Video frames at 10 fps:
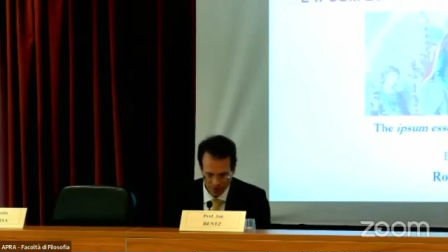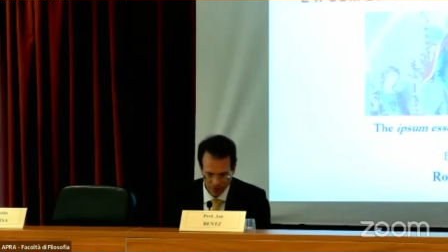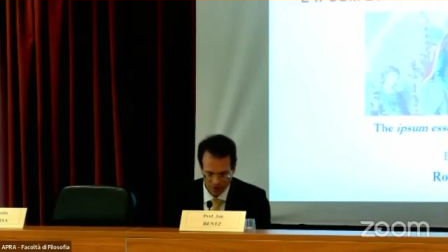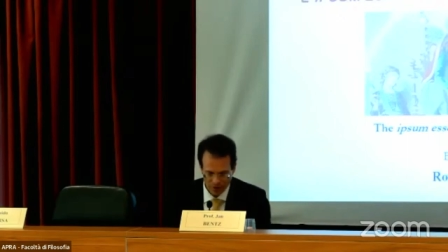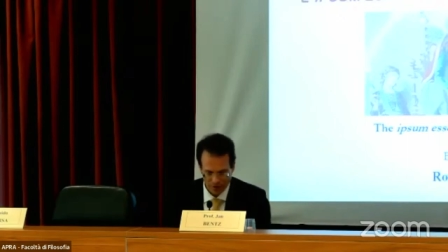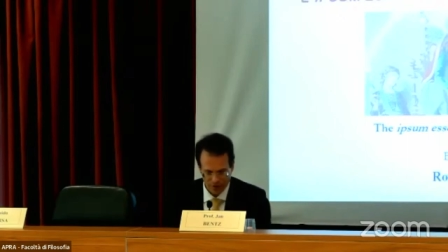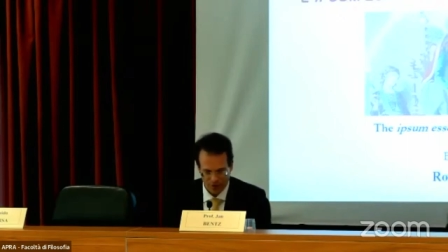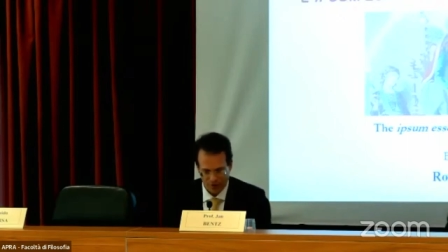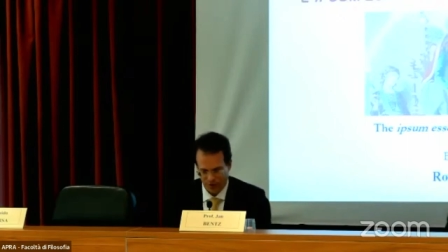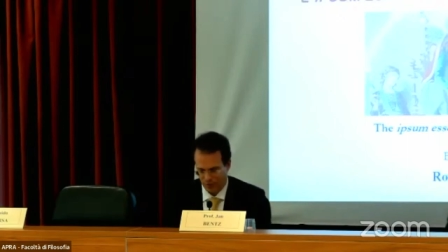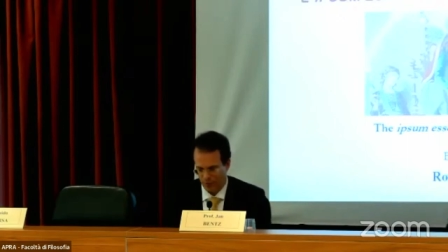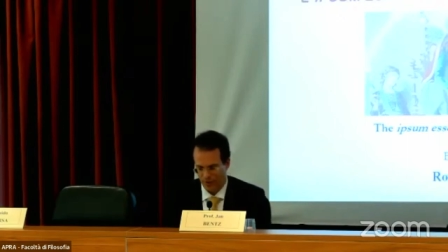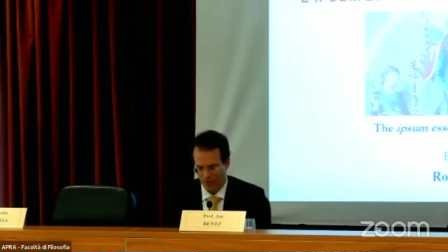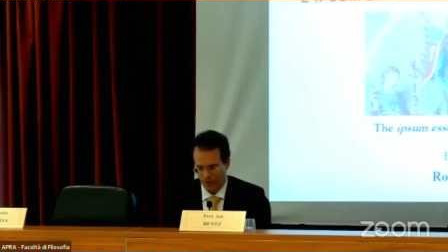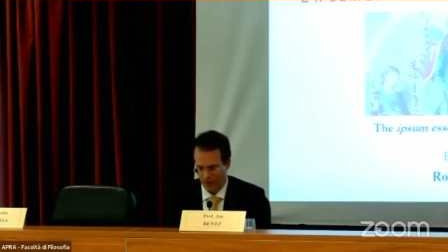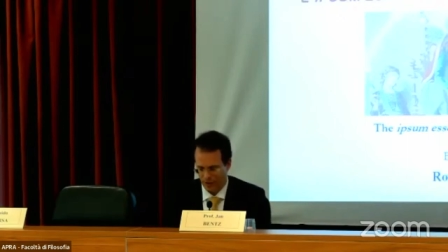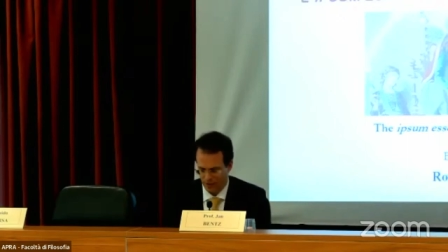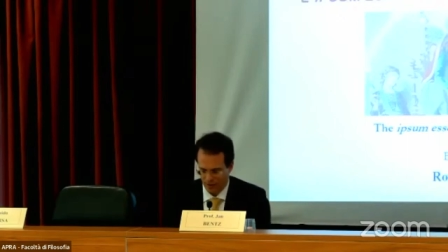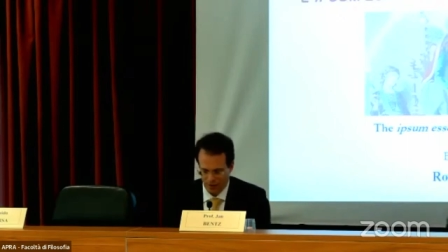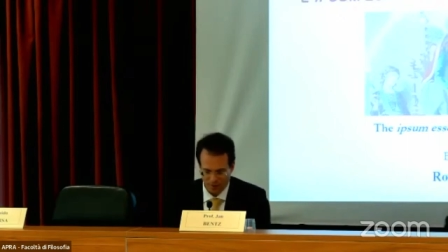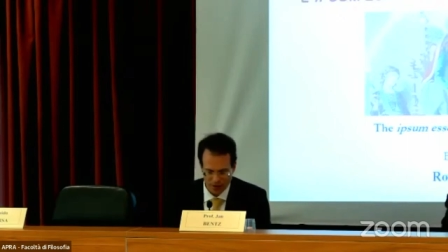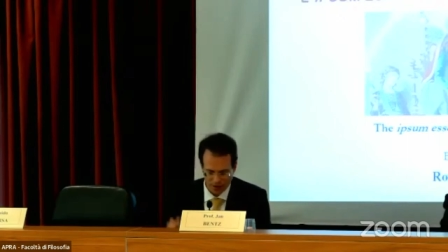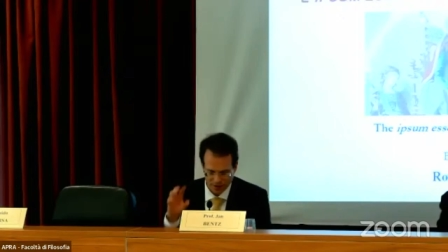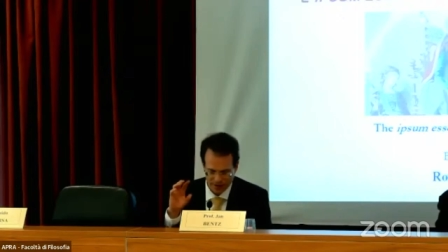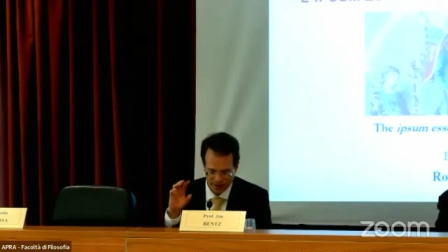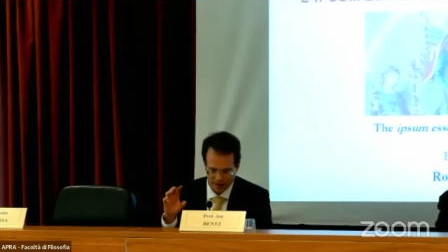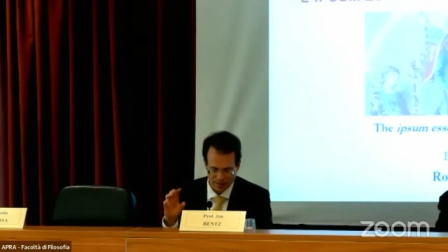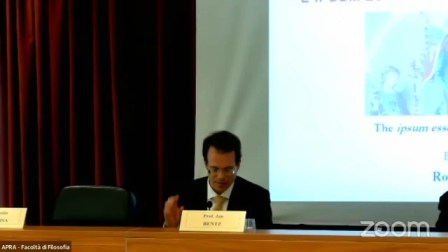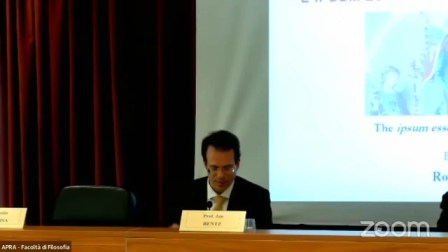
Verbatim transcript: Very good. So these will be the, the parts then.